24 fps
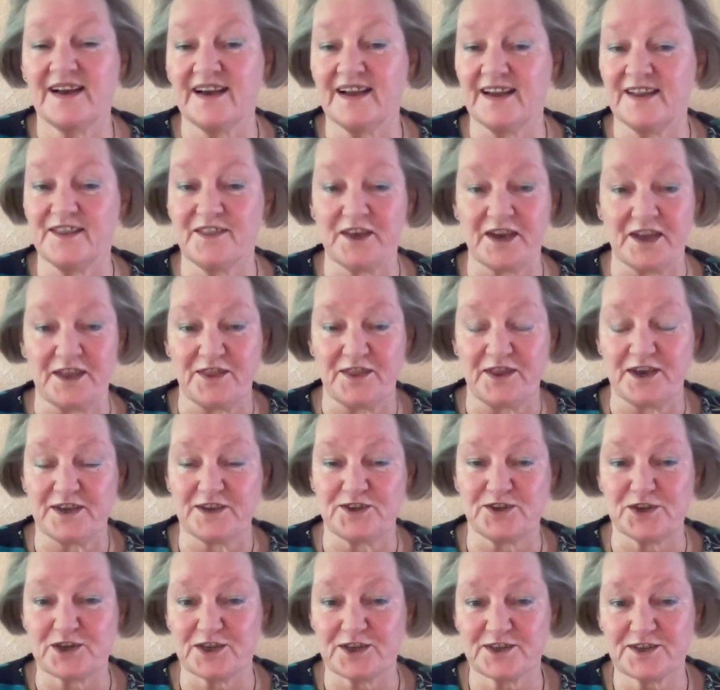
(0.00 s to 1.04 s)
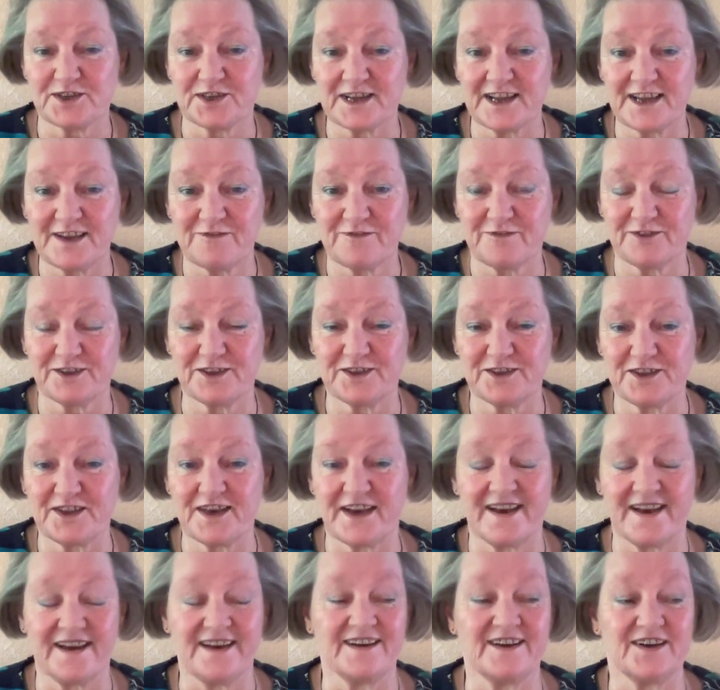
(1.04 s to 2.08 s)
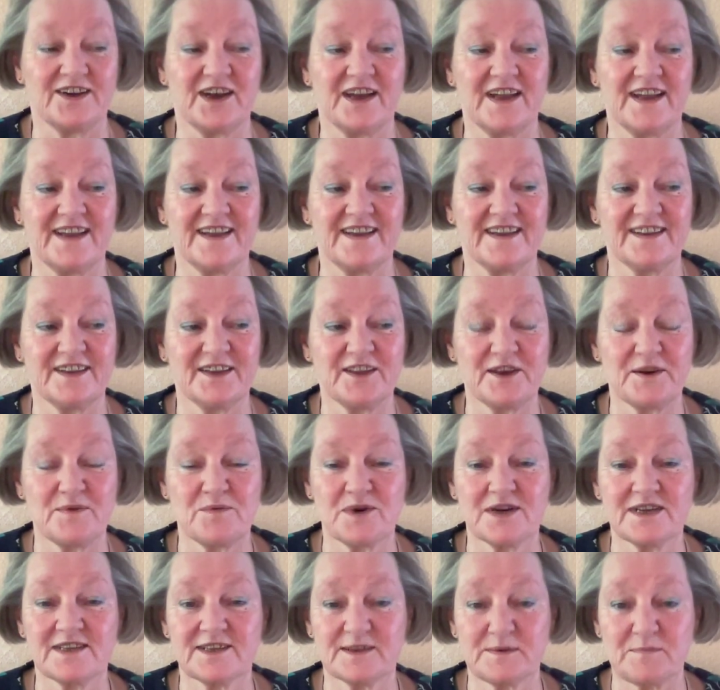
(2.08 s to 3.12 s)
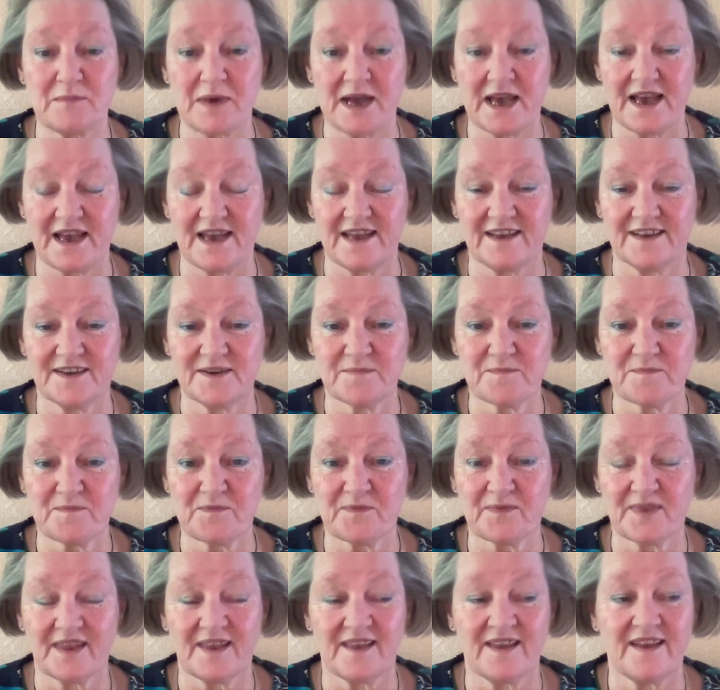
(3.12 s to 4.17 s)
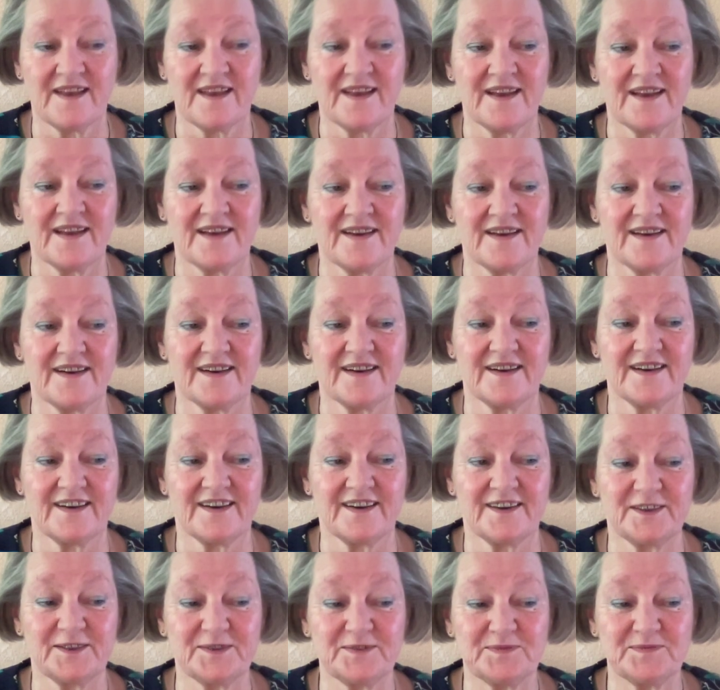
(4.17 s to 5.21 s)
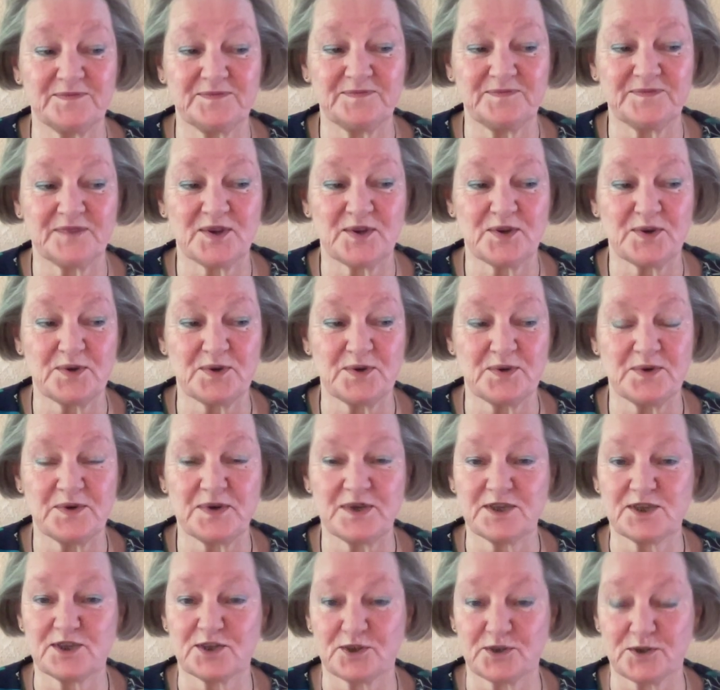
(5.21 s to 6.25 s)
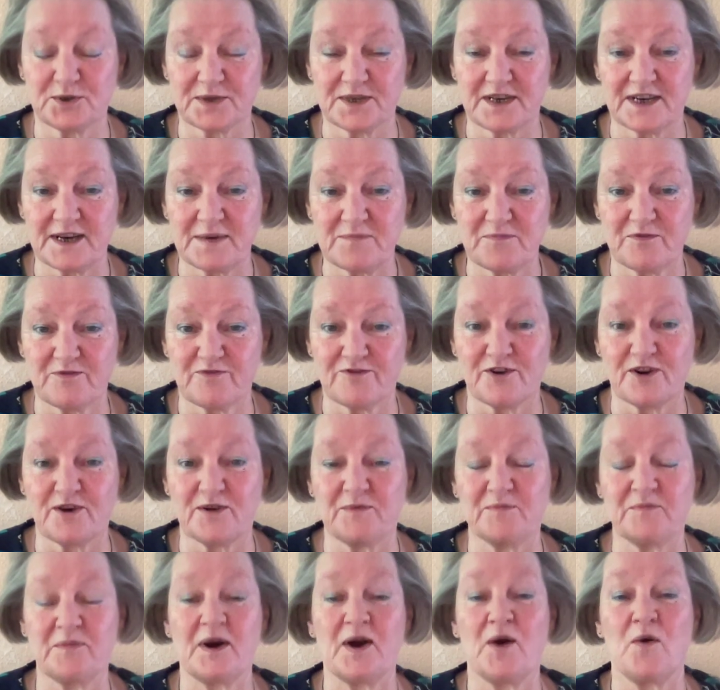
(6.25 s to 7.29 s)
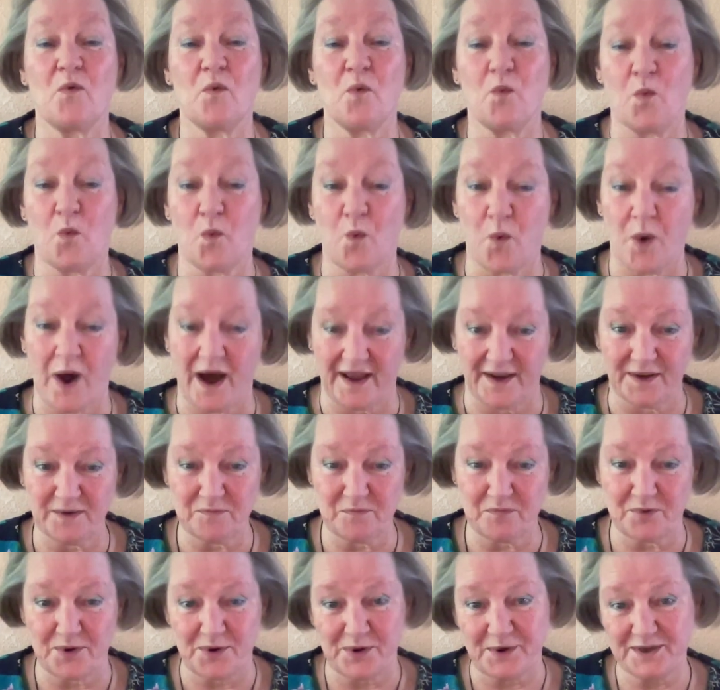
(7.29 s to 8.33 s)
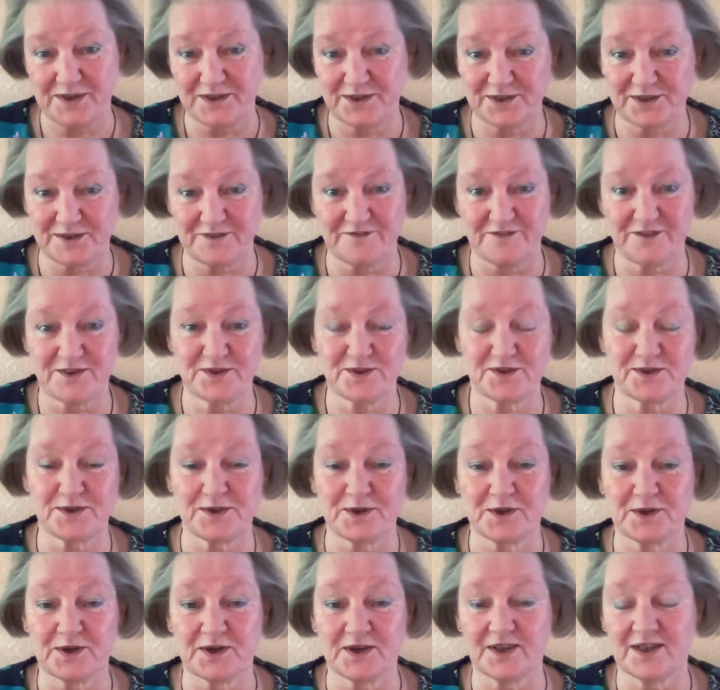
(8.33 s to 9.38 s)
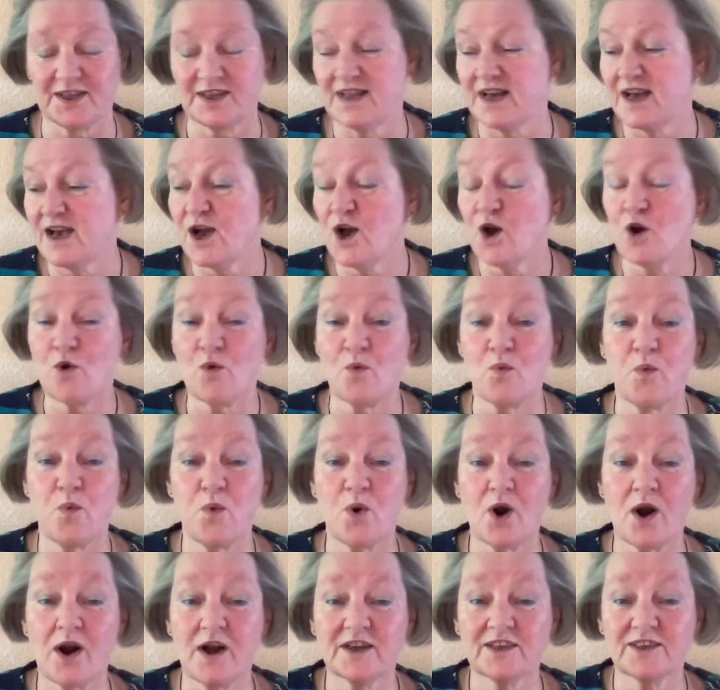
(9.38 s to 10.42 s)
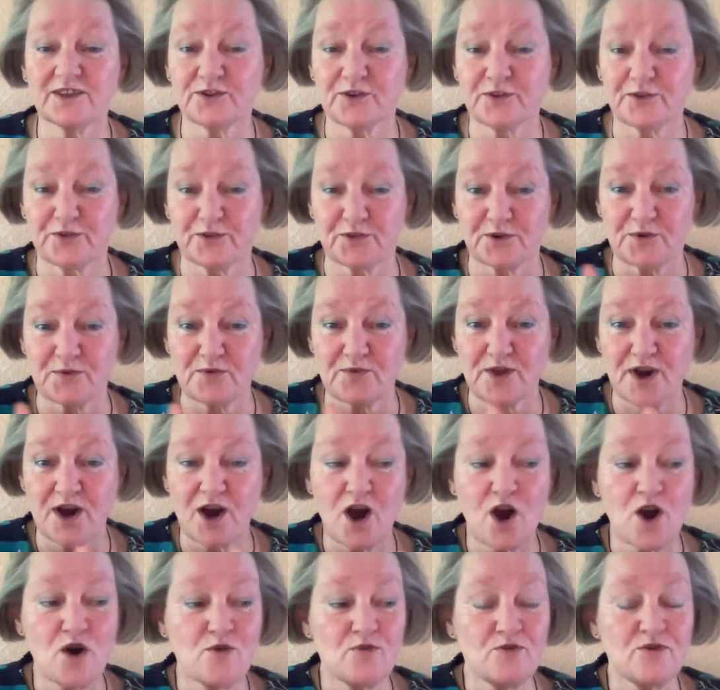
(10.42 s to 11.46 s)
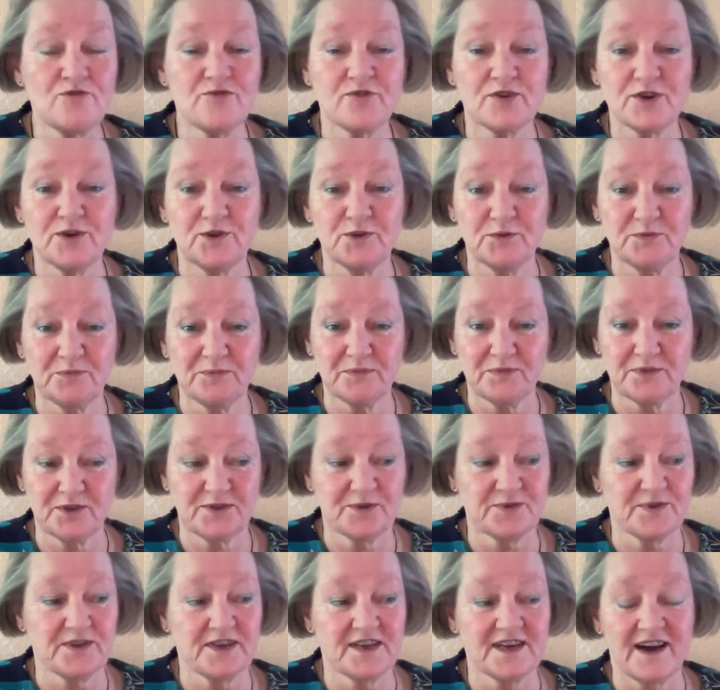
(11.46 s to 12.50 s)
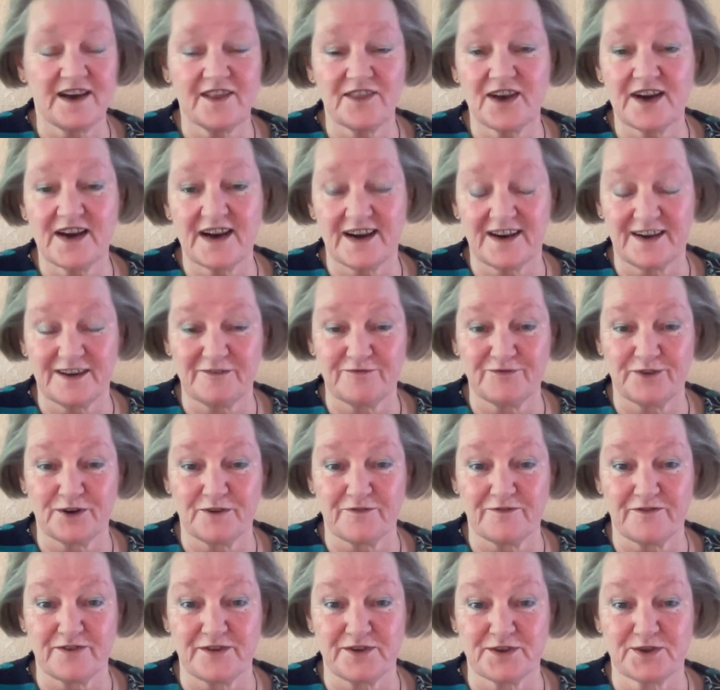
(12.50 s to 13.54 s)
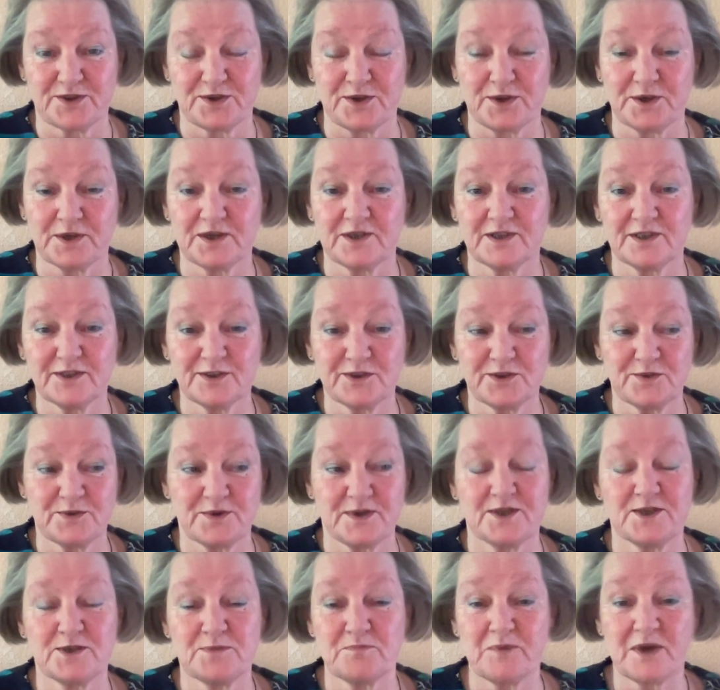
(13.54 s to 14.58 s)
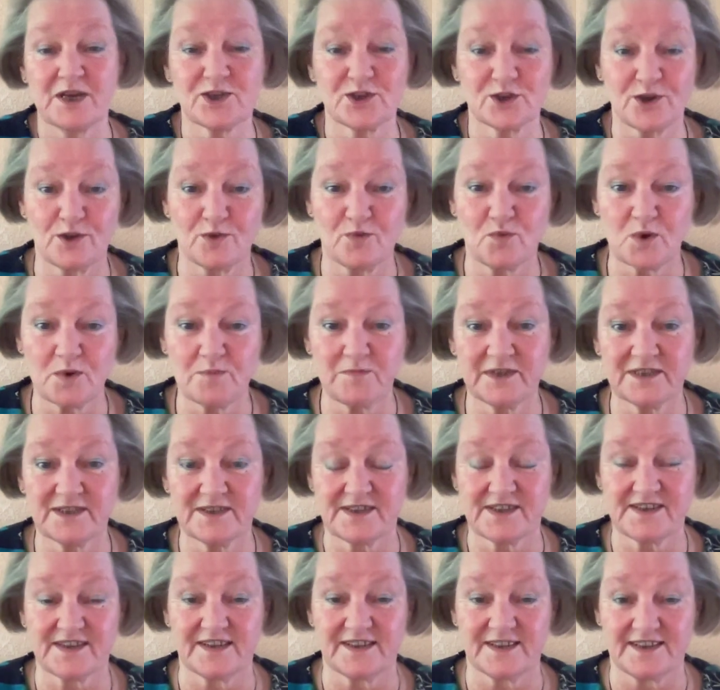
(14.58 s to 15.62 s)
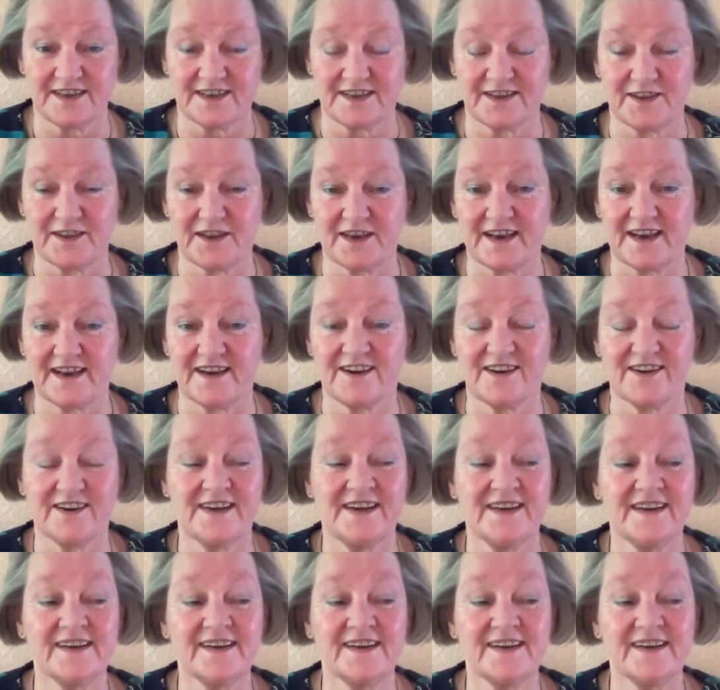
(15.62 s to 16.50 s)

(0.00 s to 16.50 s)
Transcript: And then they just left it there. And there was a man who stood up from one point of the circle, walked through the whole room to the other half of the circle to a special woman sitting there.